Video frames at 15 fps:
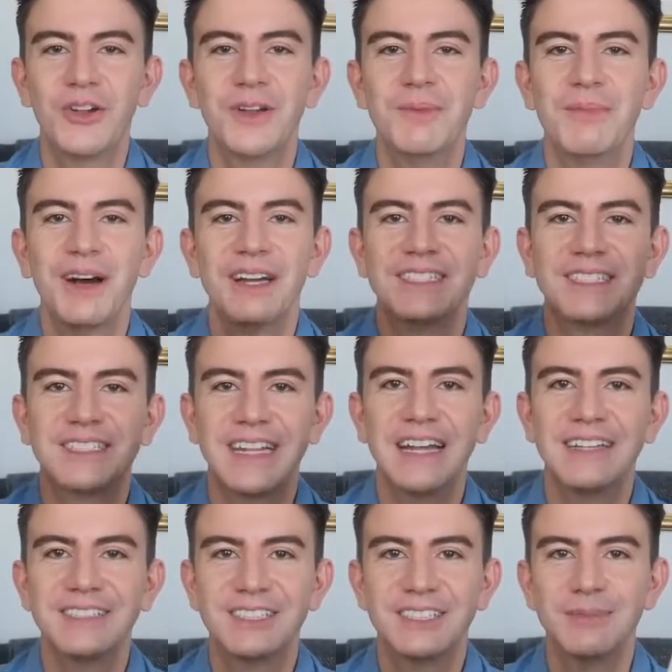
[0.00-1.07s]
on my
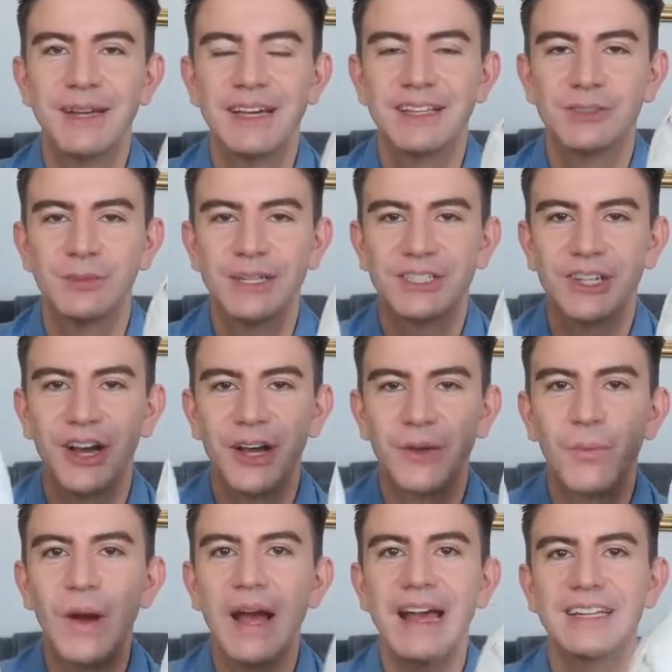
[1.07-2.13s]
Stan Smiths, which I
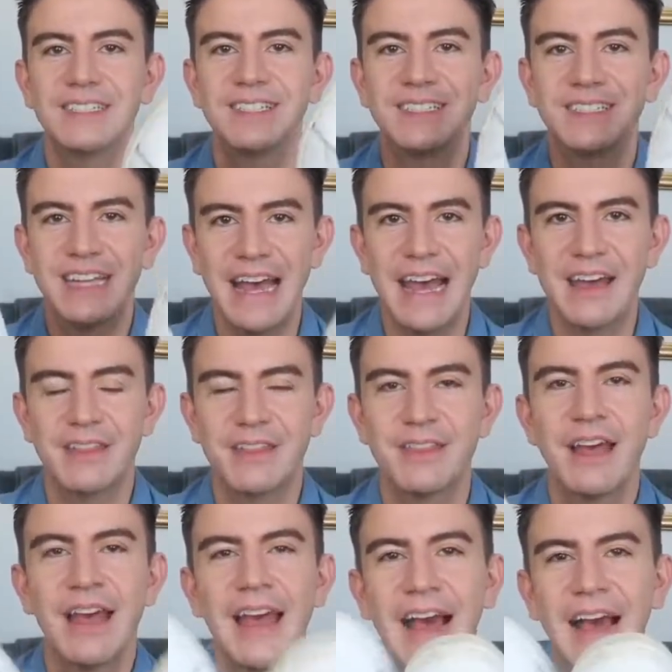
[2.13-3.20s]
wear to death.
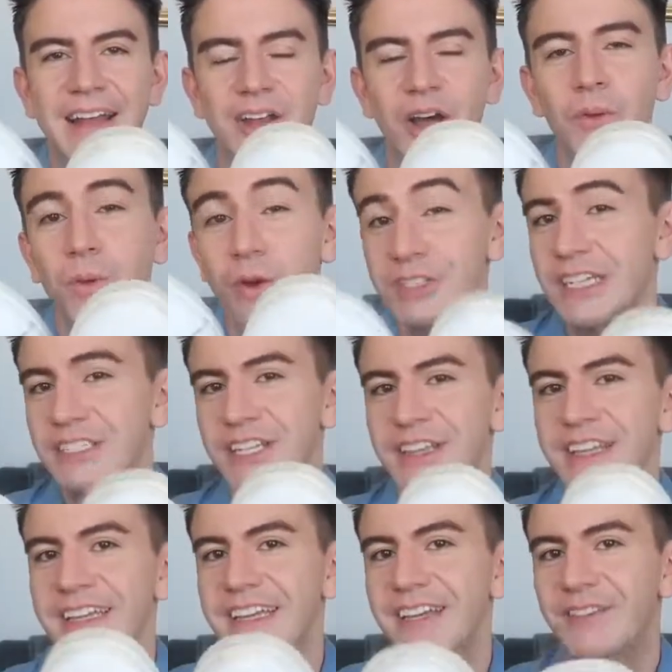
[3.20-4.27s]
And I was actually
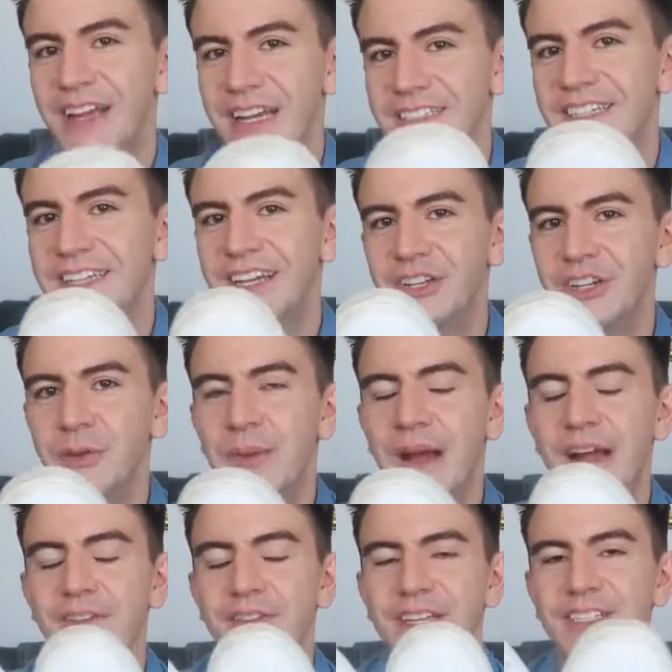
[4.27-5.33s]
thinking of getting a new
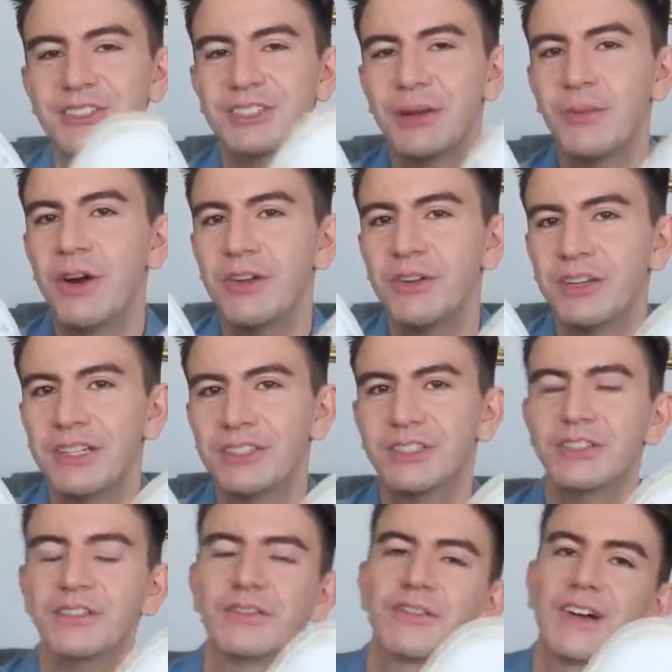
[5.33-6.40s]
pair of these because they weren't looking
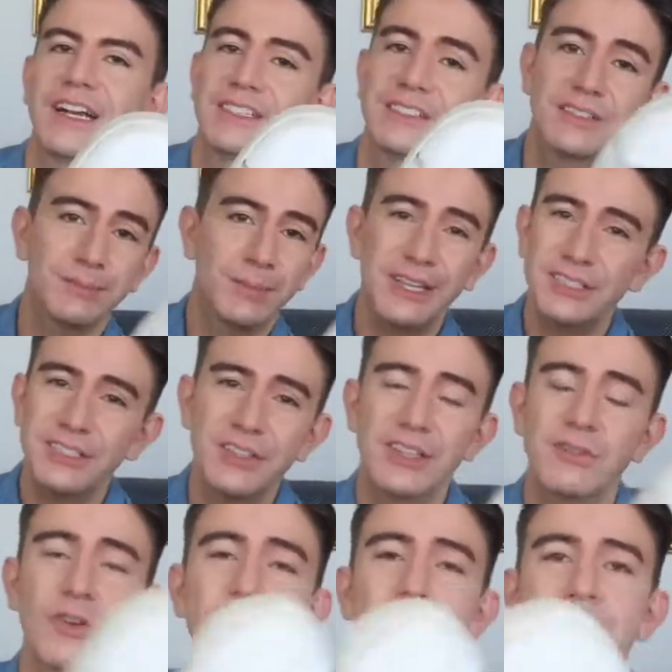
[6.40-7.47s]
too fresh, but there's
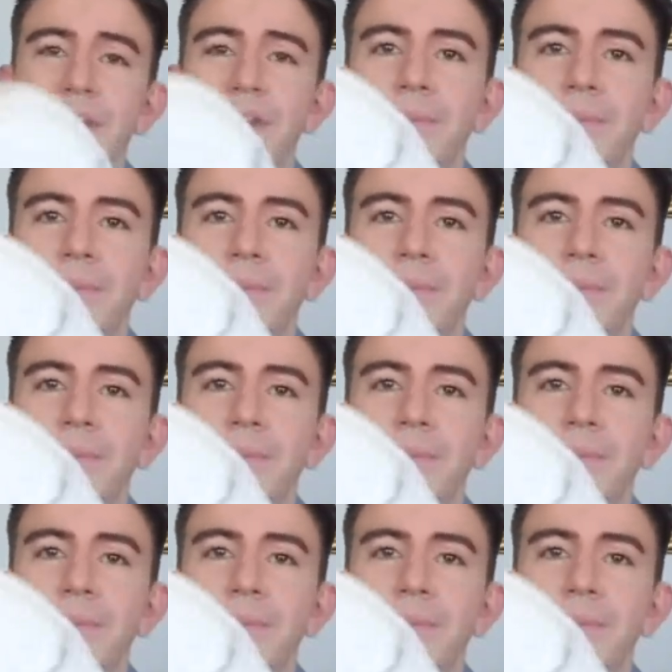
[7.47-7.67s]
nothing wrong with